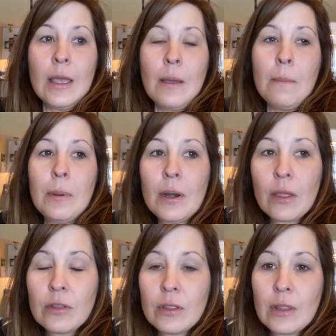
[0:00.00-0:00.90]
But
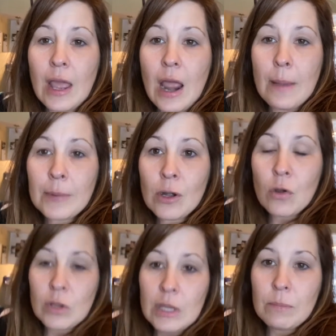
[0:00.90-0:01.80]
other than that, I'm gonna
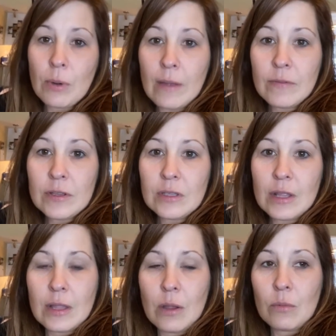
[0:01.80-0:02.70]
go eat breakfast
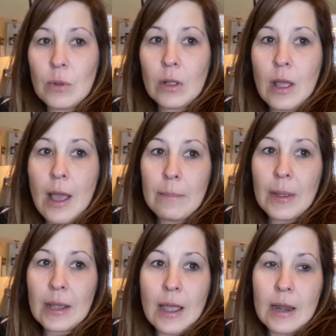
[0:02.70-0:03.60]
and then we'll hop
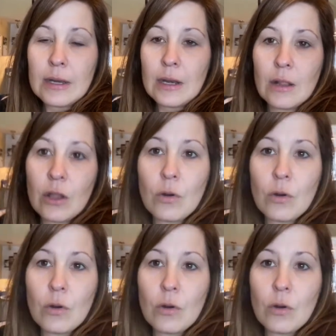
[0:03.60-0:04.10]
back on in a little